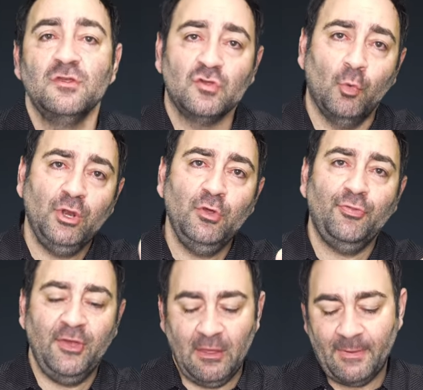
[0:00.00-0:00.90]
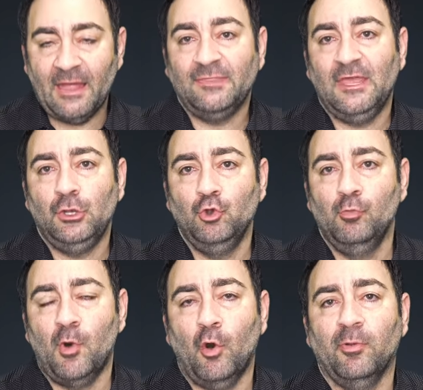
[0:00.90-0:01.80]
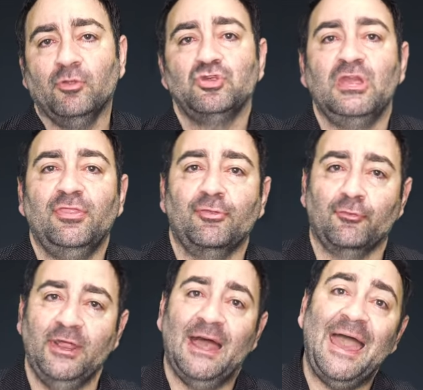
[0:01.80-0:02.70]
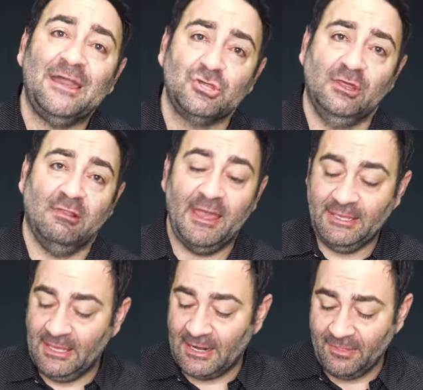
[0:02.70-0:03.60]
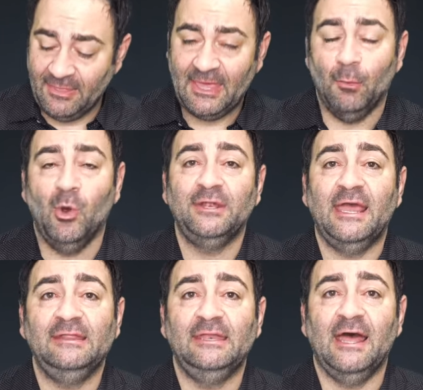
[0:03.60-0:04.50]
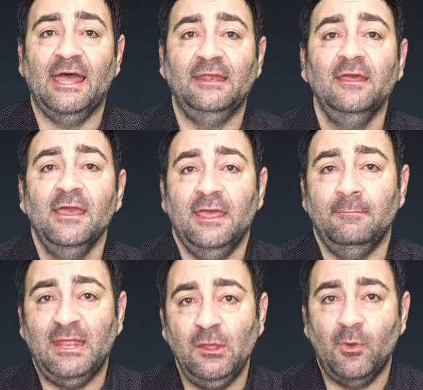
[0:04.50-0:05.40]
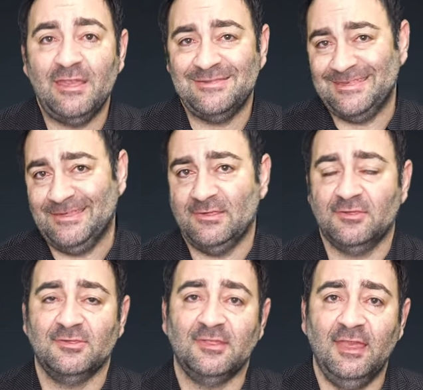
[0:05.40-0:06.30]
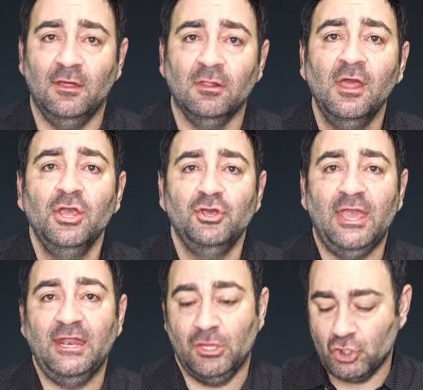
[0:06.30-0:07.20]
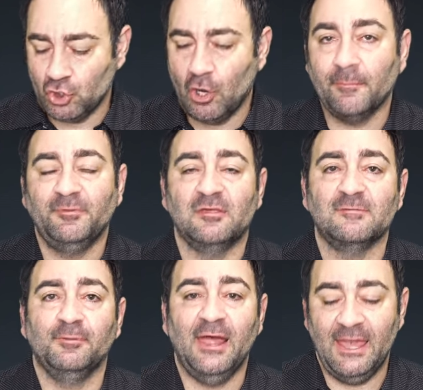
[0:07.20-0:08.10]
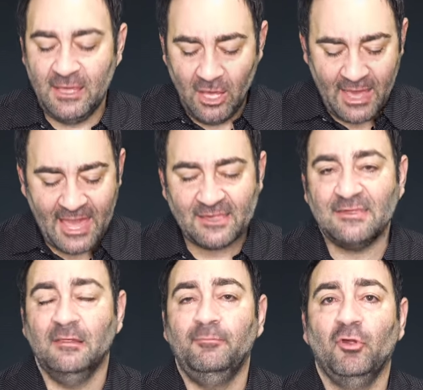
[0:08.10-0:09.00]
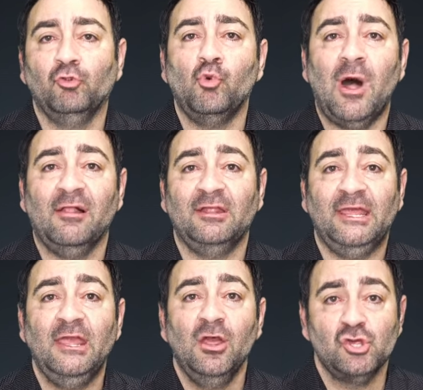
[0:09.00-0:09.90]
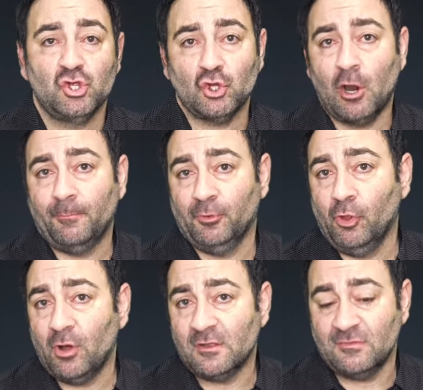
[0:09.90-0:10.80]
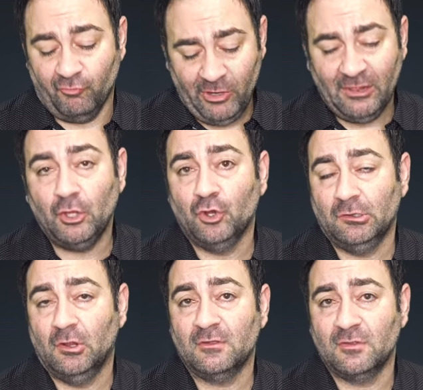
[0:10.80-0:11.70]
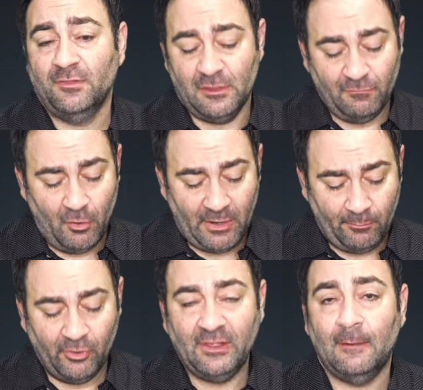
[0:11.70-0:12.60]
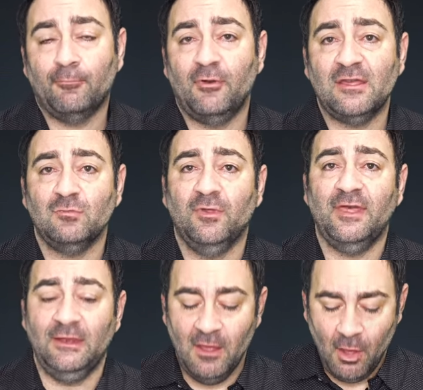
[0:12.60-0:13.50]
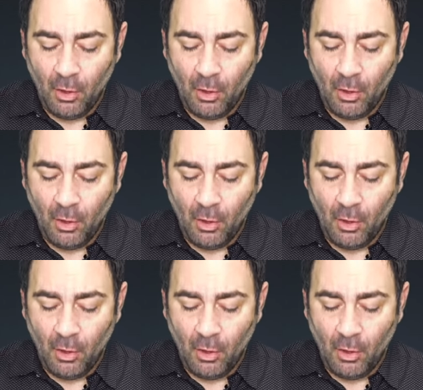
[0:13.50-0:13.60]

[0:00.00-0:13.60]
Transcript: So what do you think about the NUU Mobile G3? I actually like it. I think at $199, in many ways, this is a steal. You're getting a sharp display, excellent build quality, sharp looks, really good looks on this phone. I'm really impressed with it.